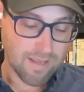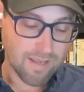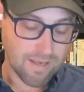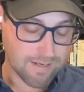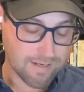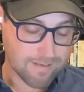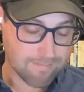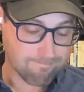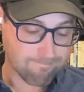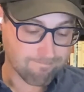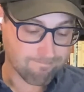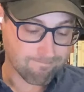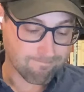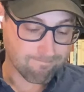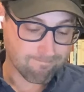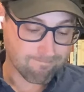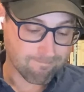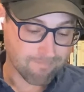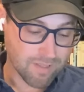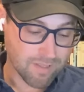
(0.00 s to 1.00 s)
Um,
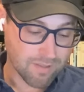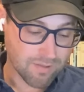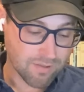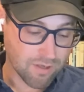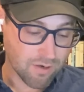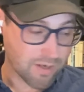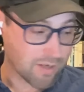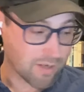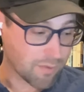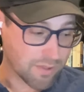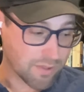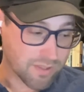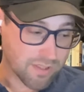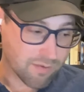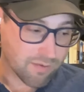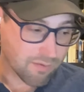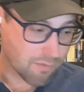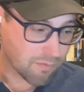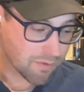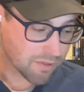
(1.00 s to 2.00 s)
so it was
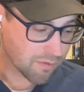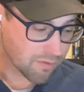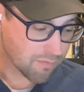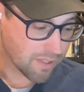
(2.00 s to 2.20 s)
a